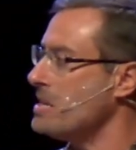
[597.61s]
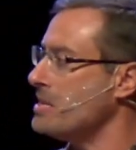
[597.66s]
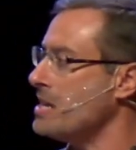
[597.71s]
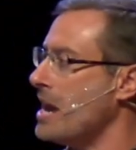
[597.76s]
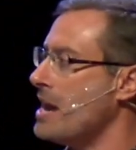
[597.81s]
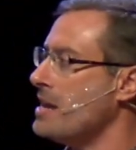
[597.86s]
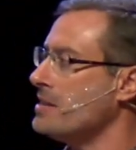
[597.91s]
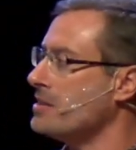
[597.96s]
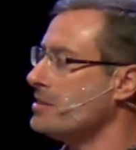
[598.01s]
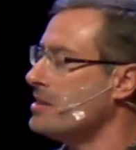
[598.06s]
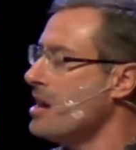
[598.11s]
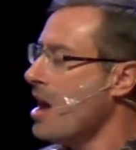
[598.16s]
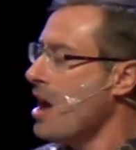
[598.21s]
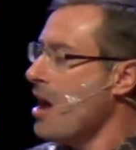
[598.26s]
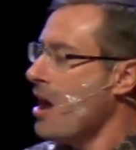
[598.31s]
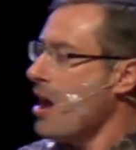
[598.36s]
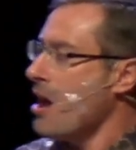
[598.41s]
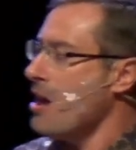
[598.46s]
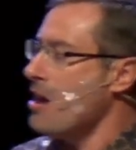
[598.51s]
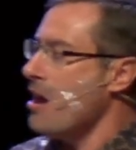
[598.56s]
days,
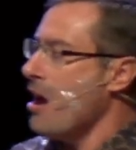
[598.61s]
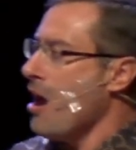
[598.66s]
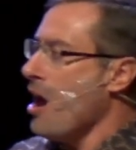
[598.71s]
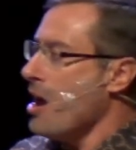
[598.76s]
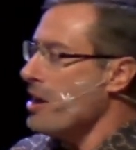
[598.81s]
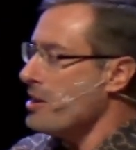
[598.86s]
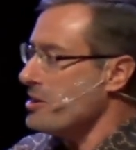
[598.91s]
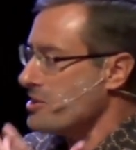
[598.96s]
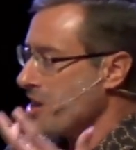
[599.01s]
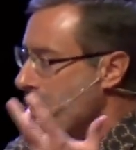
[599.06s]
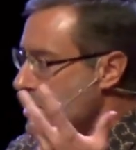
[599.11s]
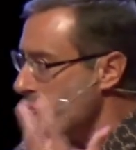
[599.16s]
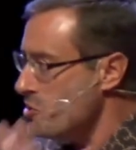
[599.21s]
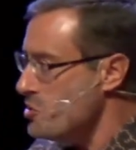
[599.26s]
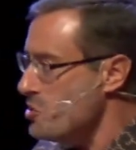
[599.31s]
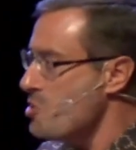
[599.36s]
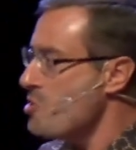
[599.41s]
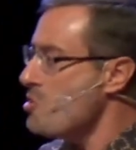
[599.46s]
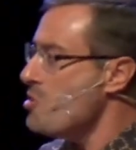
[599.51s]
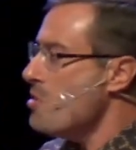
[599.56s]
can
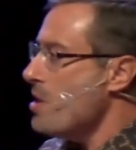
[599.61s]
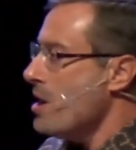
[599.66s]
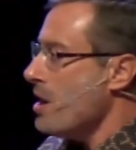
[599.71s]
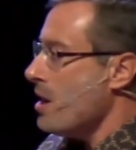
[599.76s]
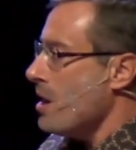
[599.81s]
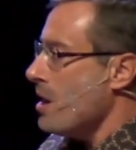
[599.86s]
you